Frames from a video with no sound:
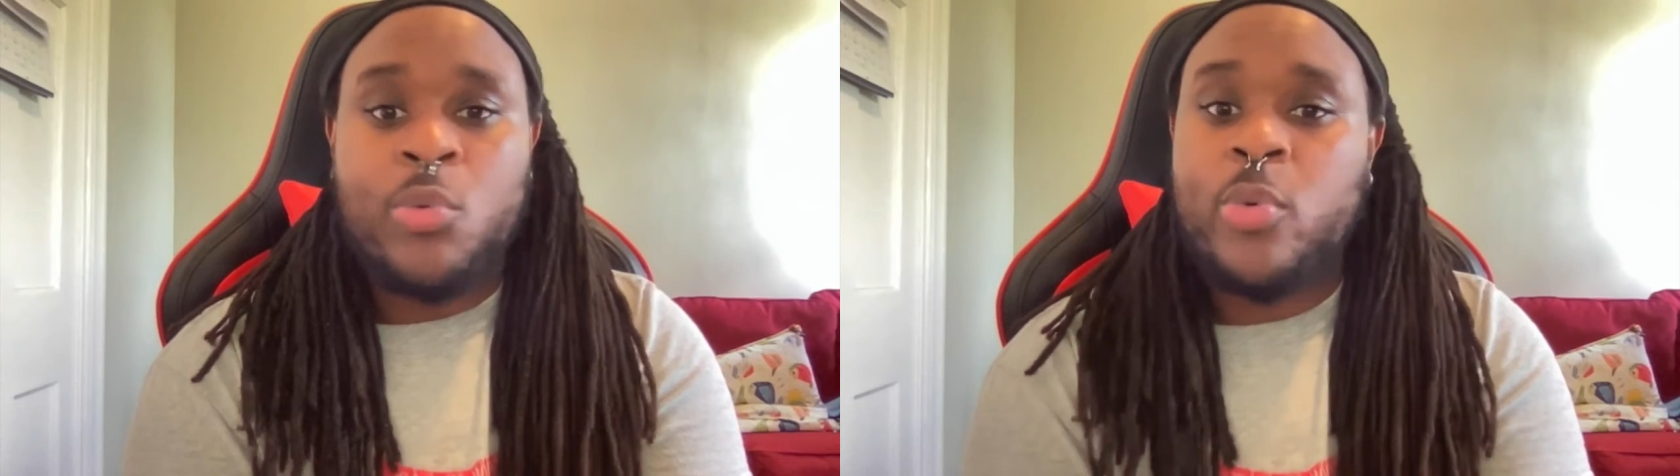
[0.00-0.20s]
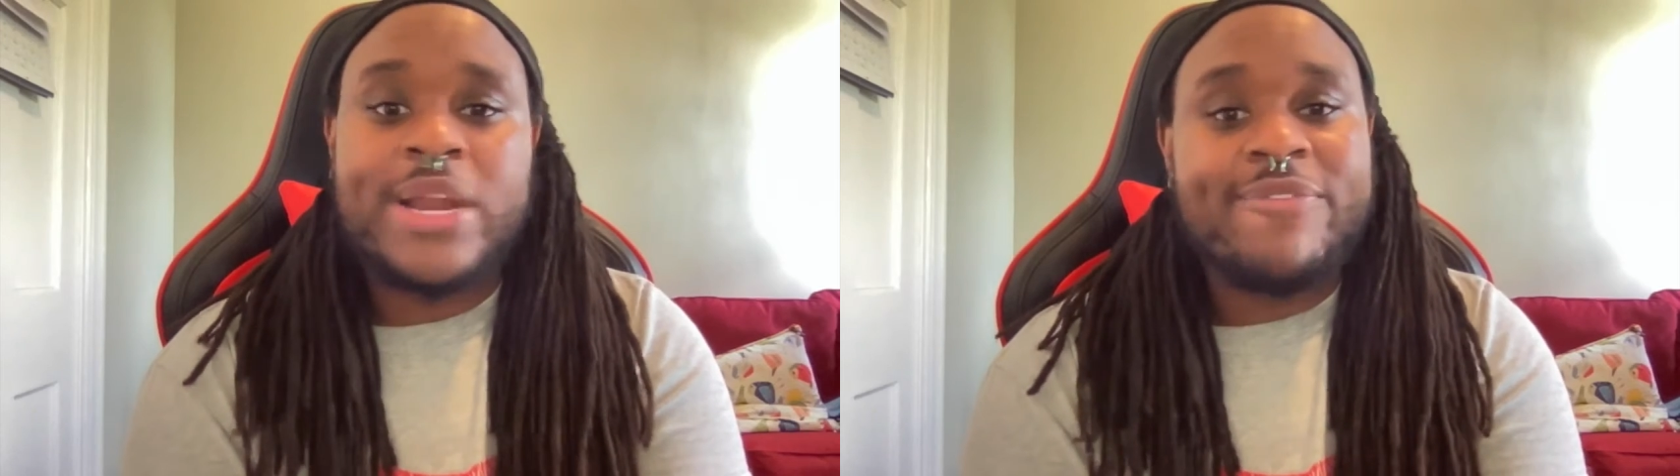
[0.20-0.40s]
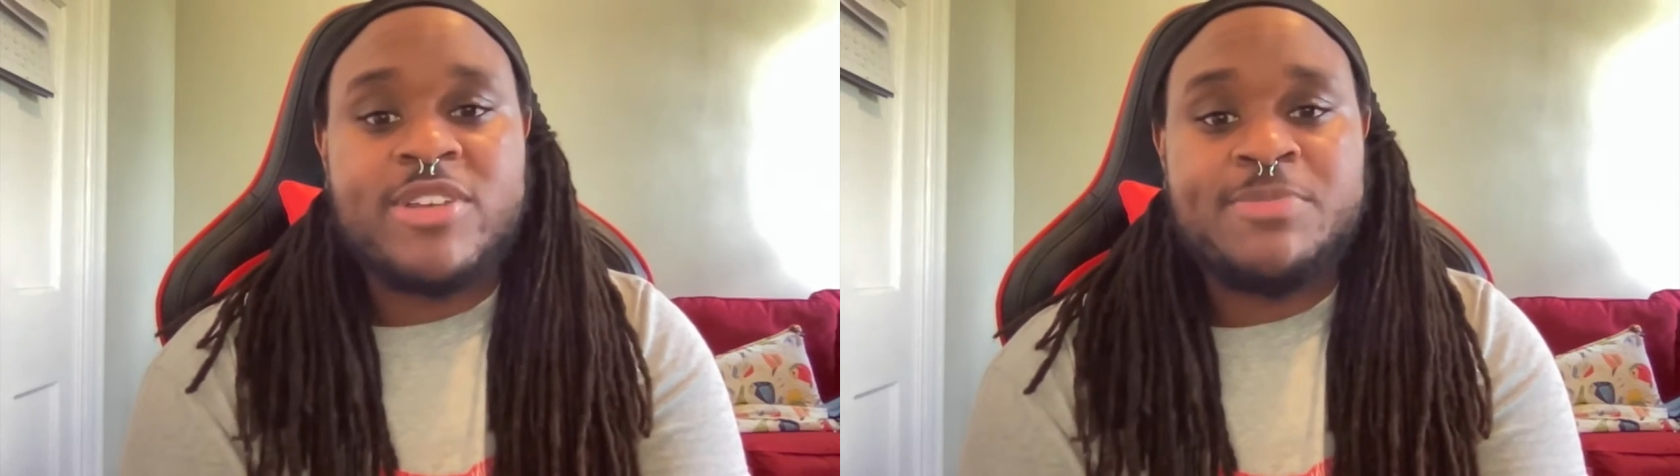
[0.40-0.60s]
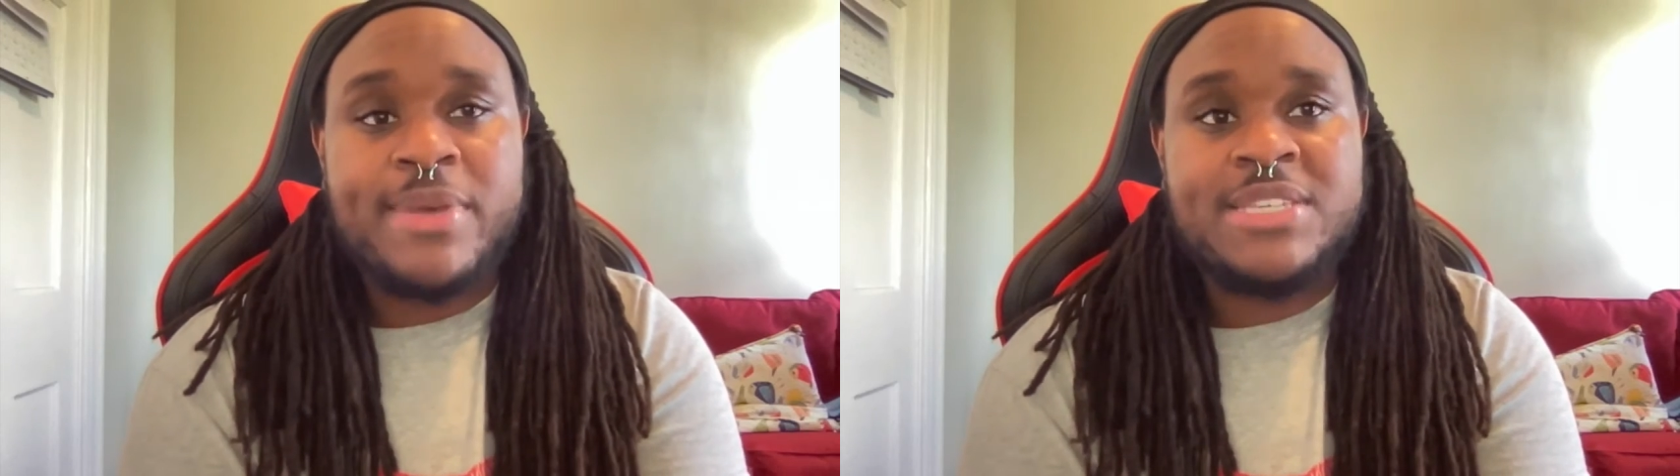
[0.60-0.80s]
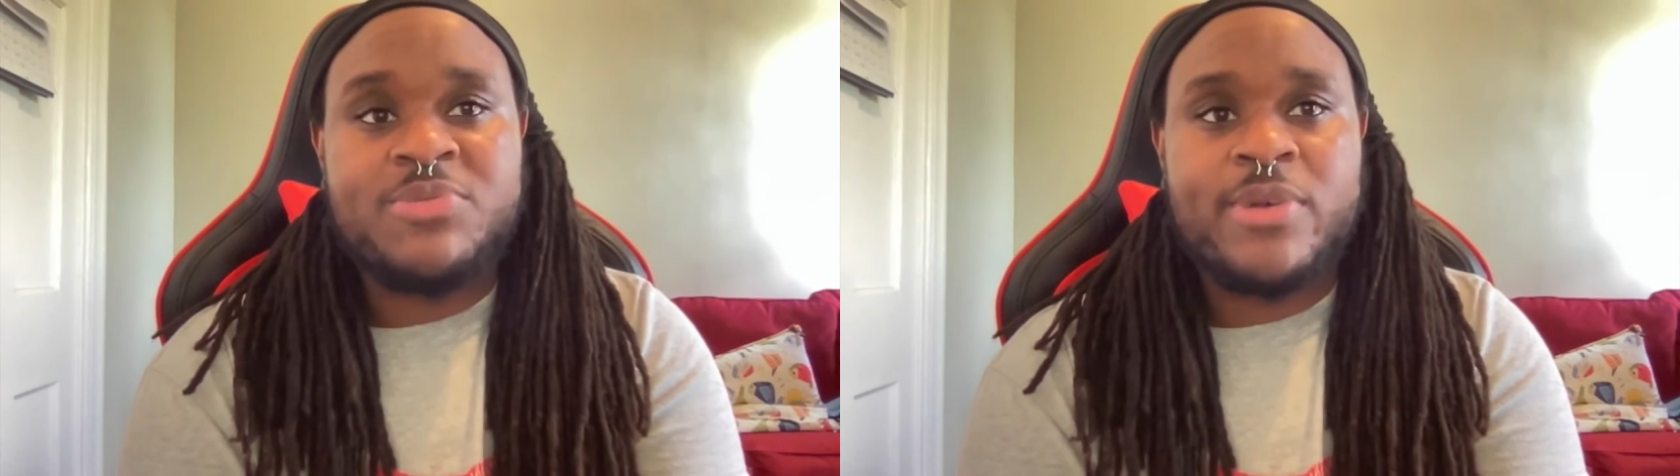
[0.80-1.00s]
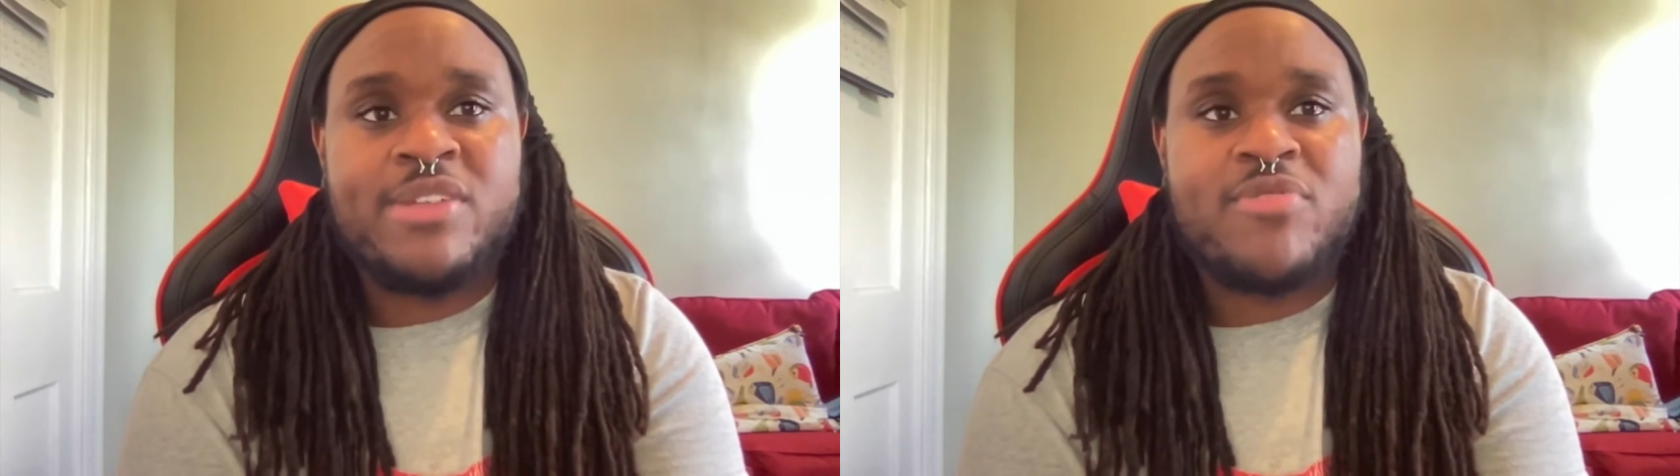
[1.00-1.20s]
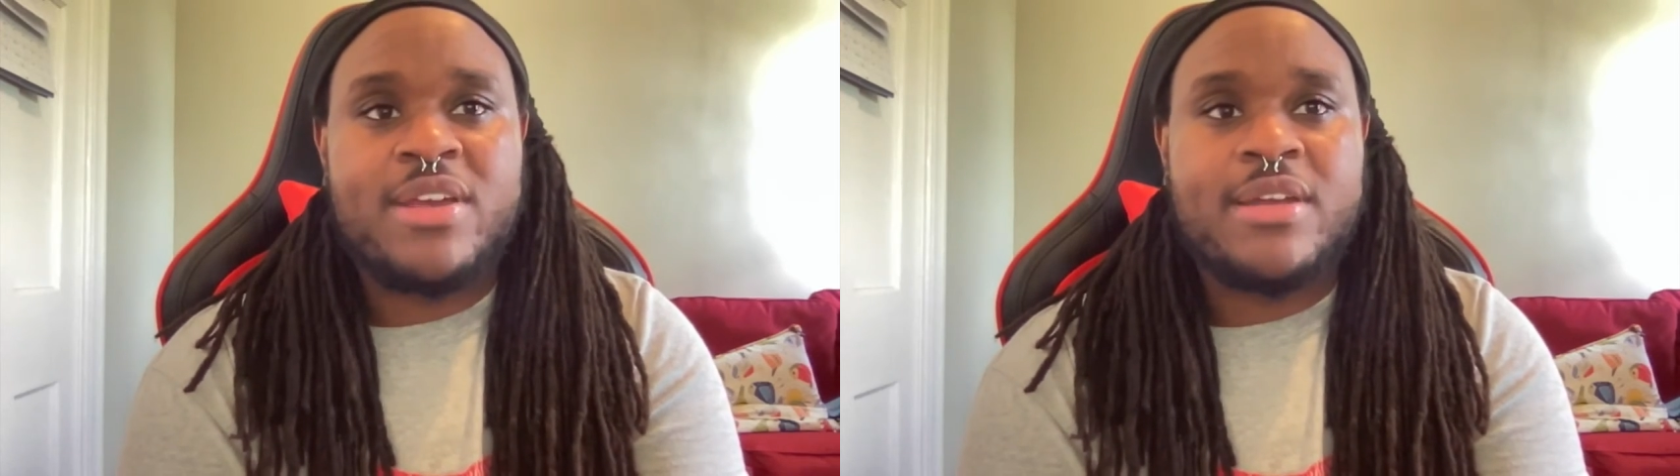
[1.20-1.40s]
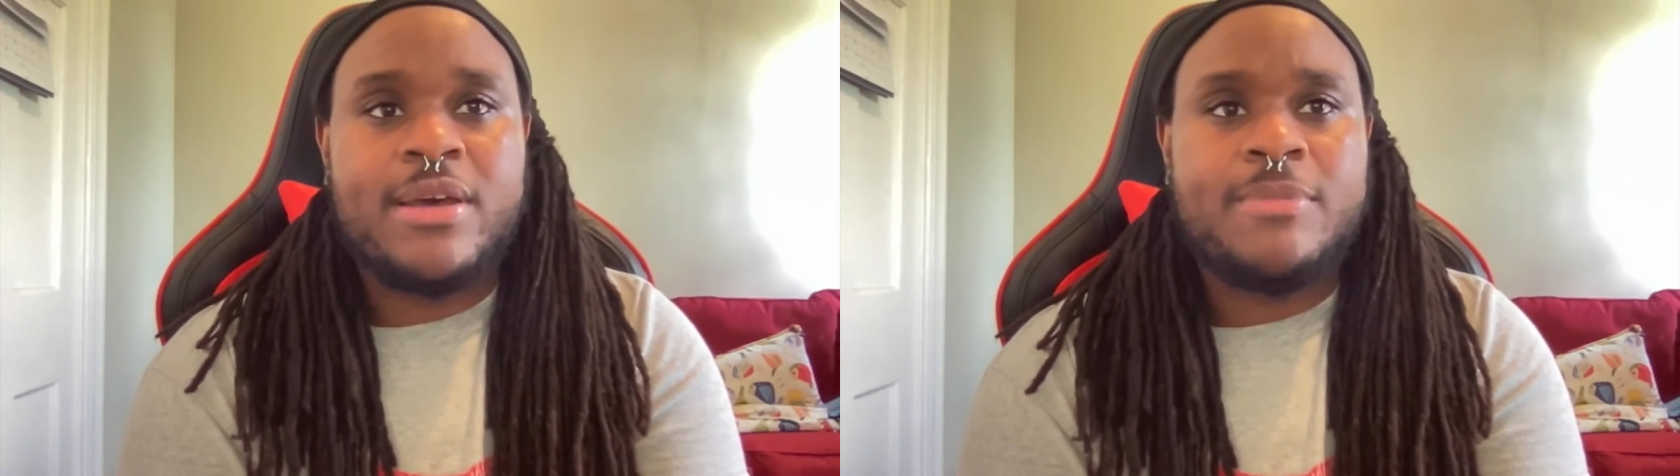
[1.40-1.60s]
whatever space we're in right now.